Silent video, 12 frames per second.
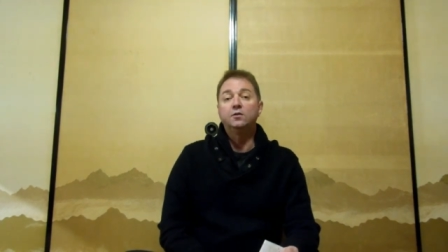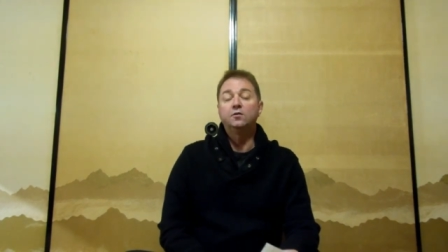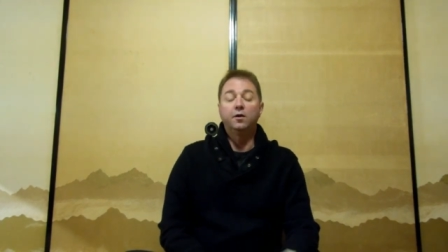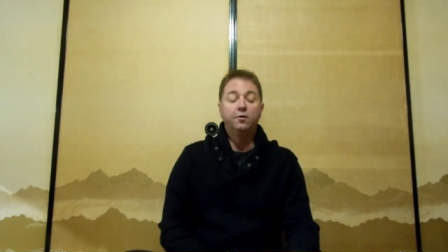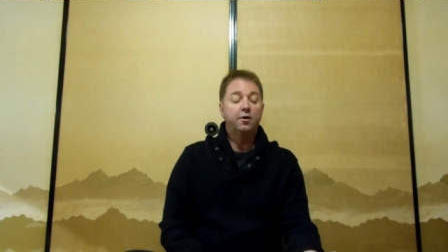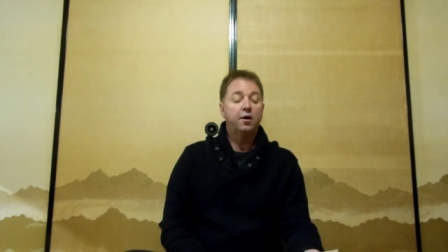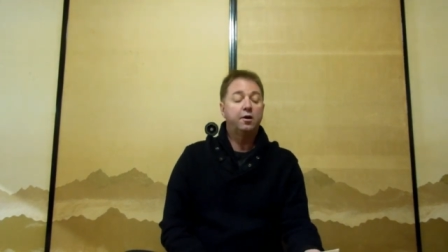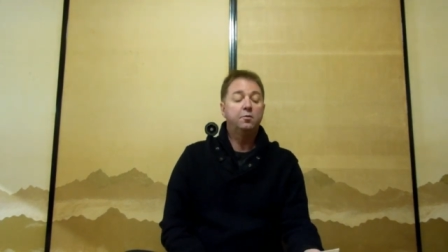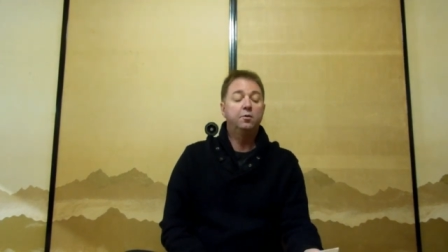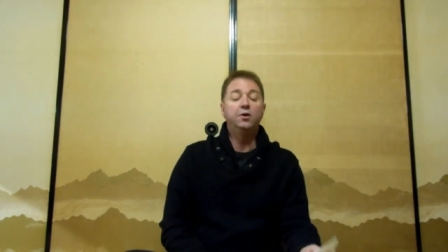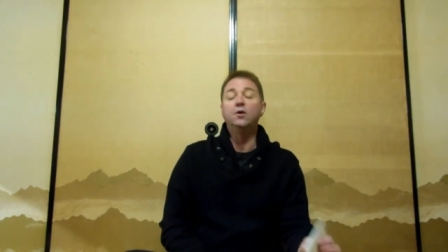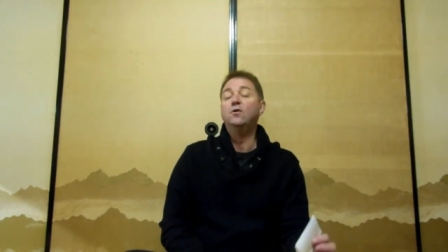So not only
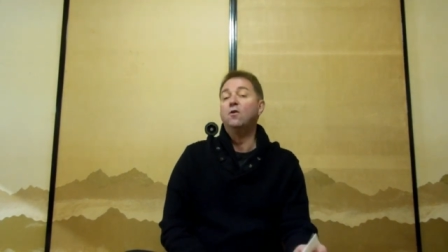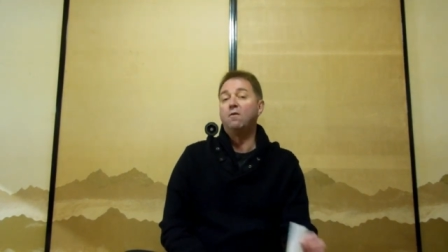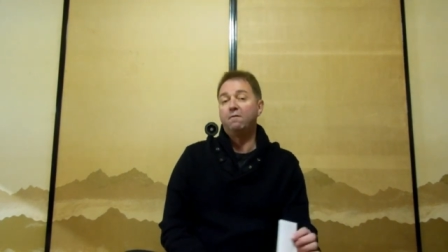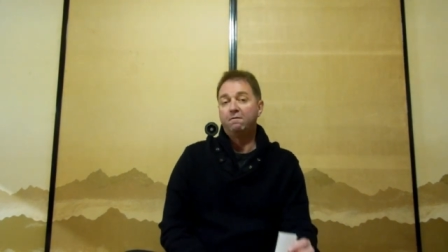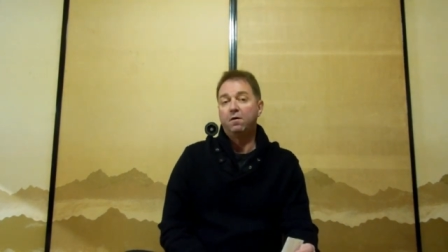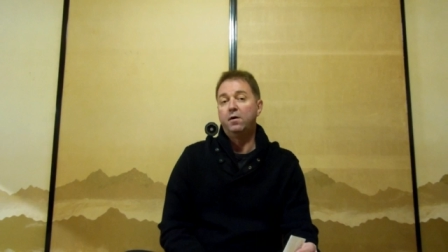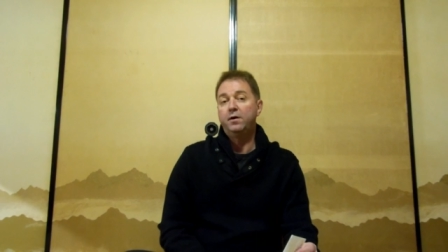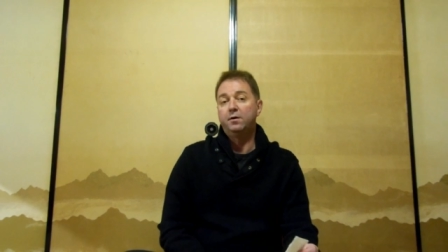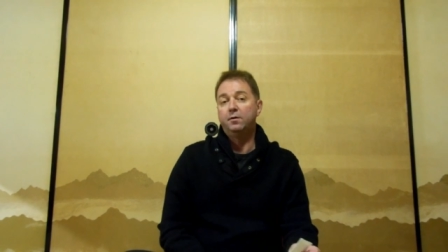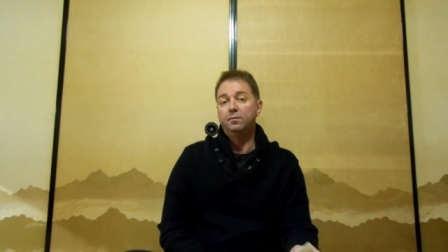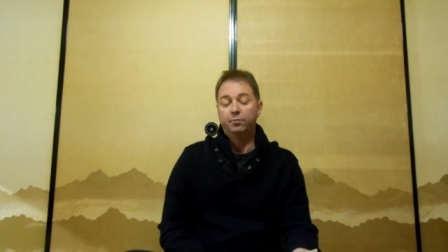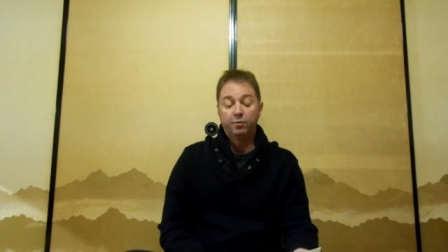will you not find
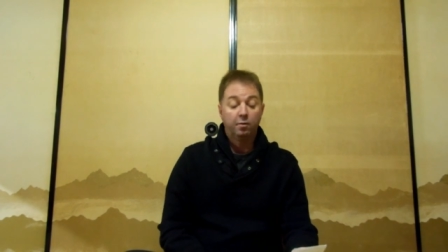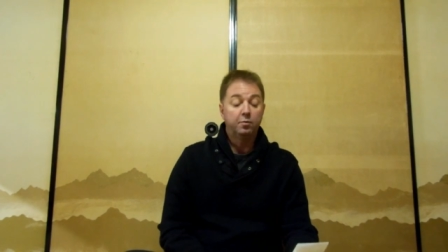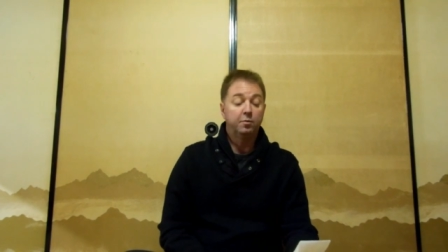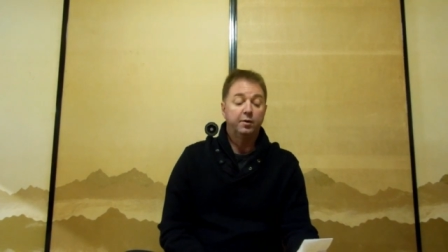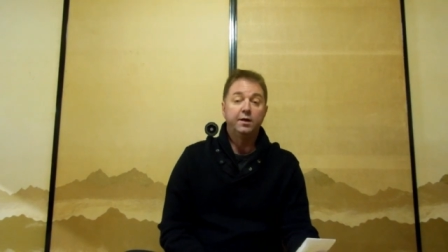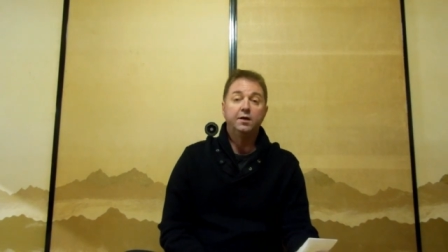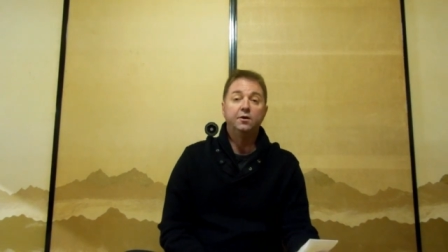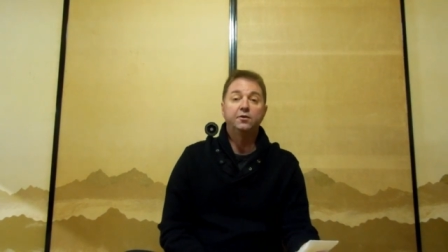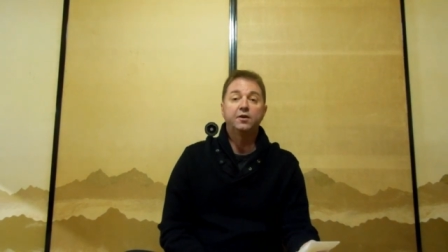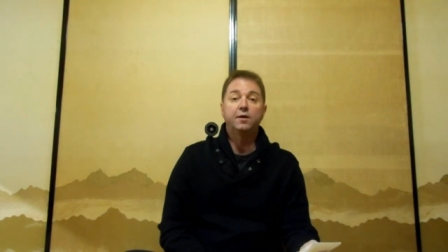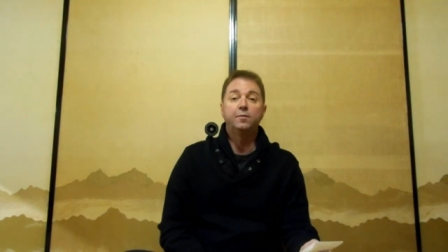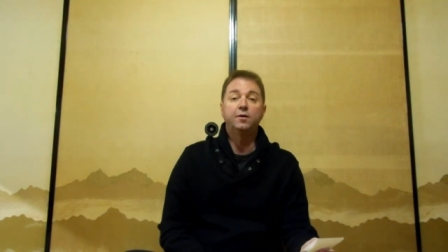it probably in your
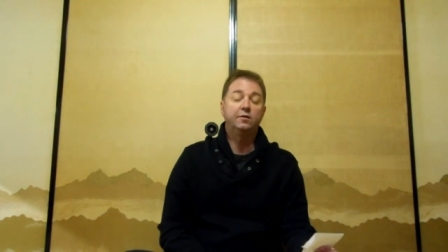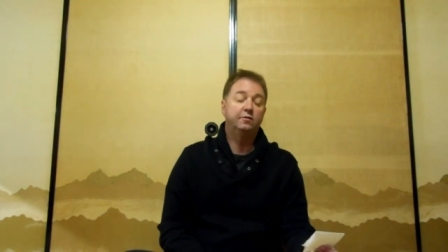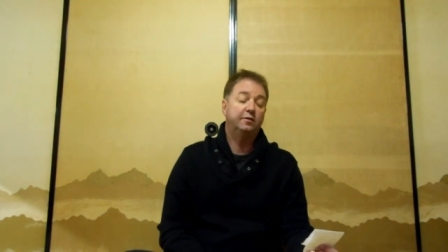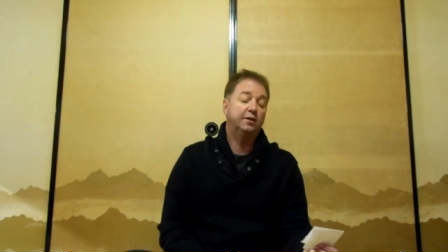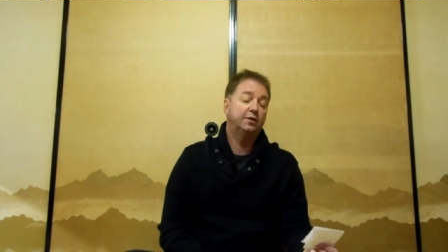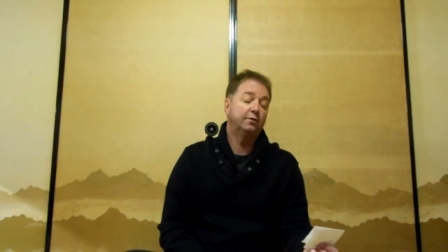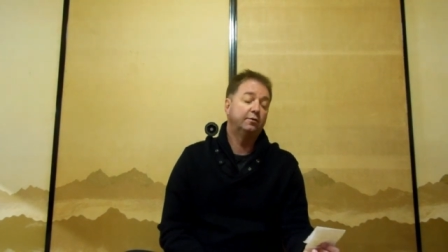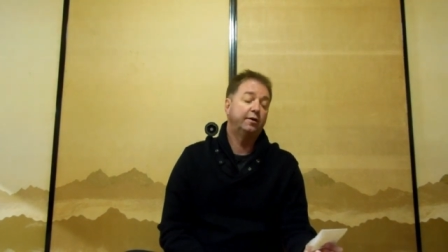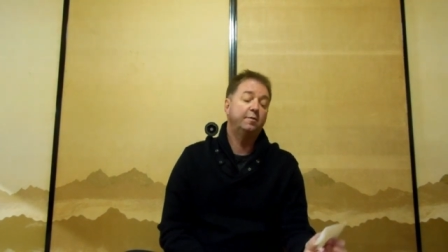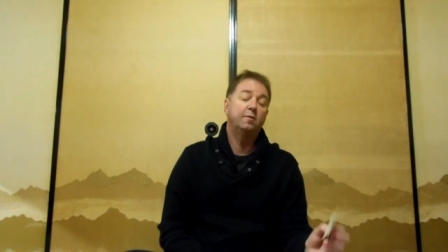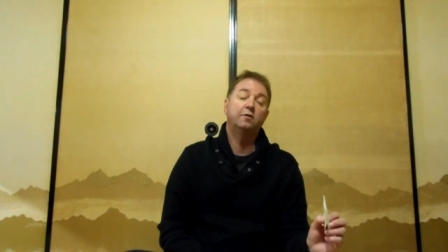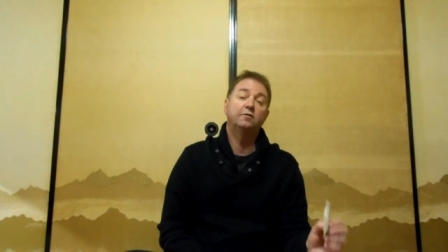Japanese dictionary,
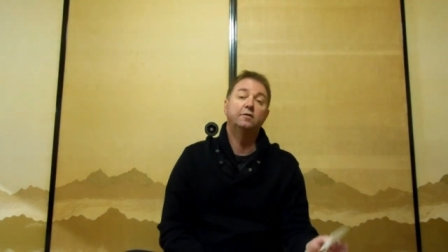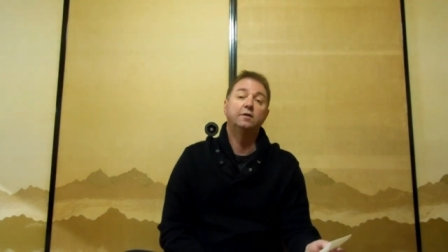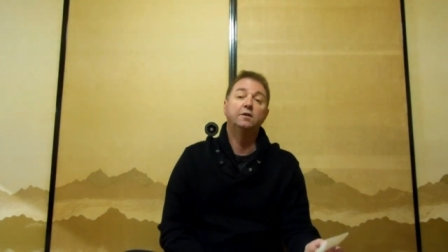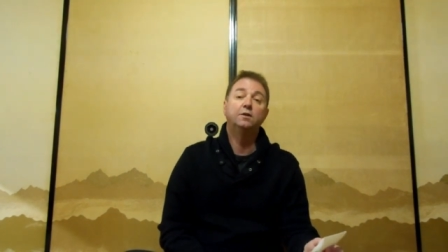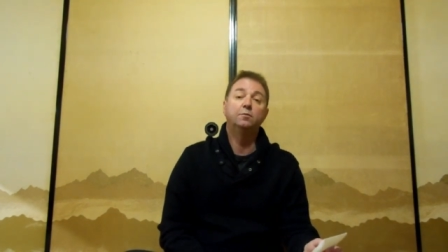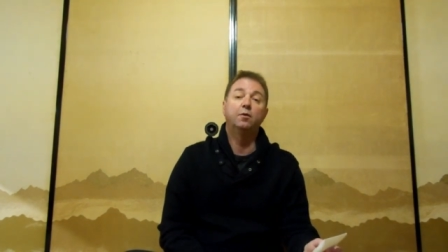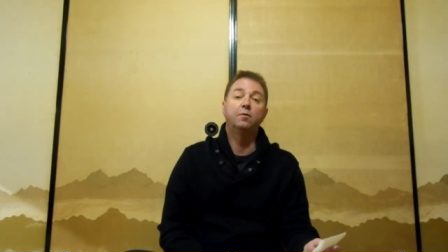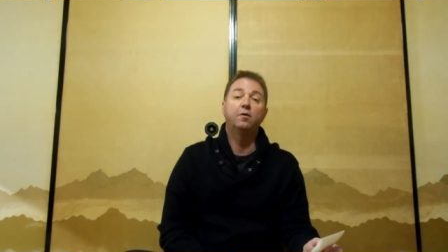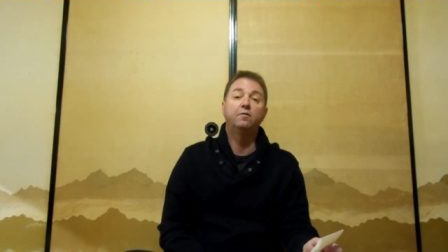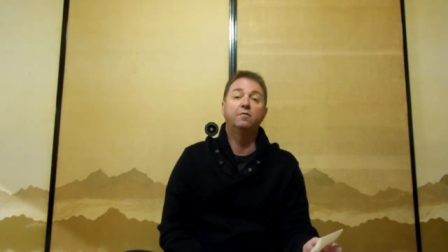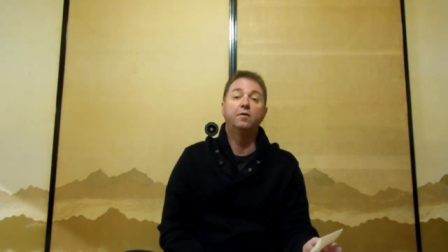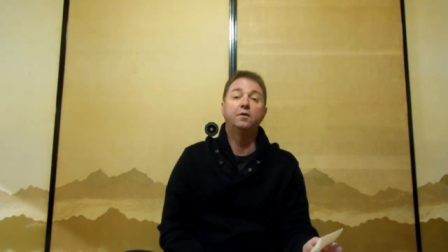most of these you probably
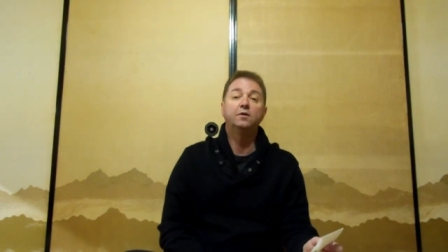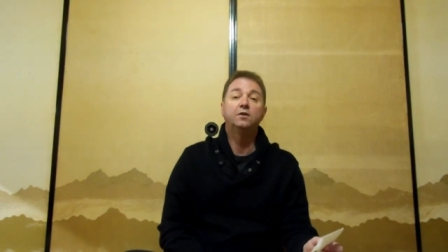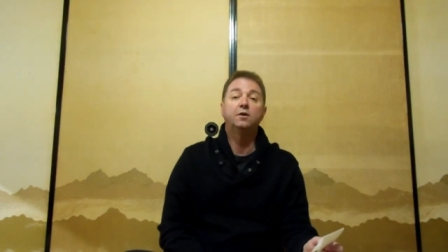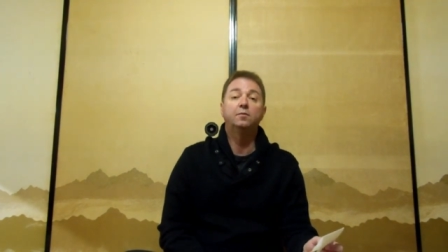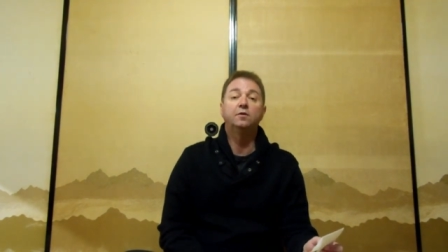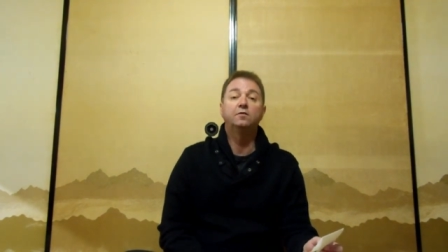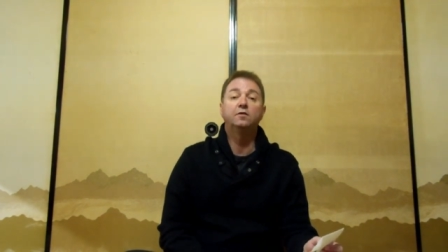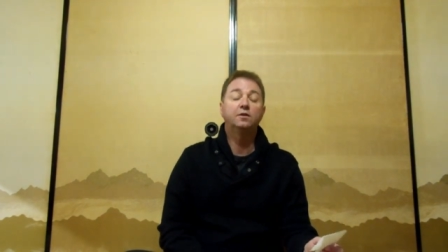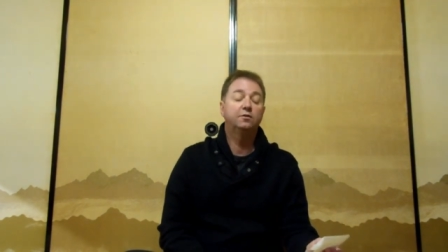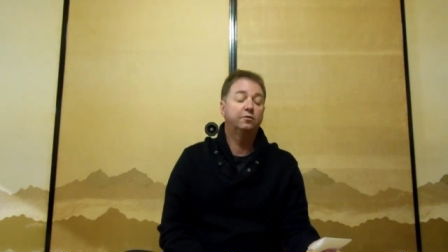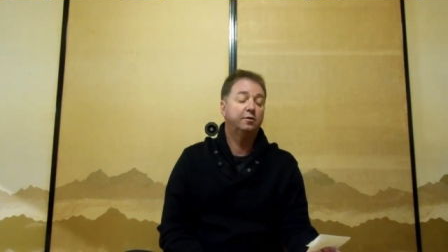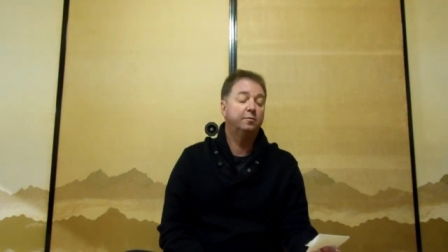won't find in your Japanese
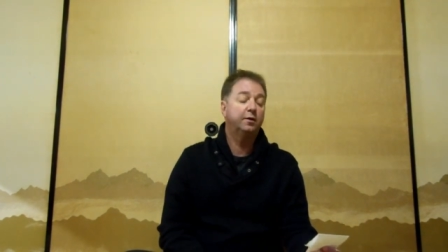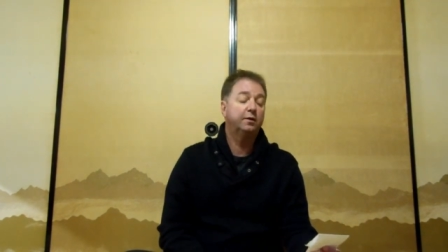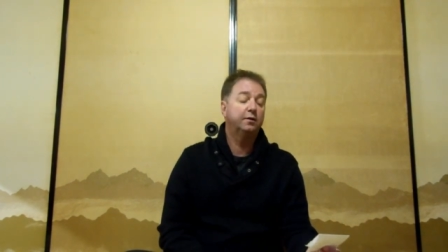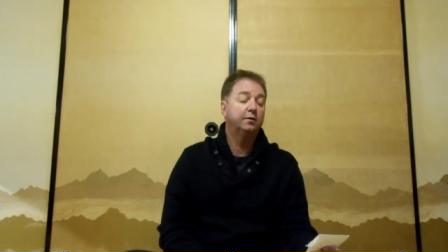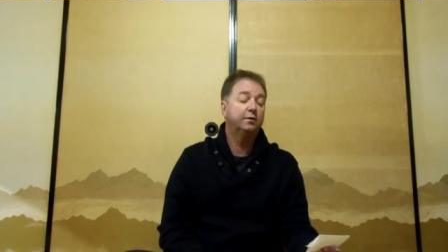dictionary, but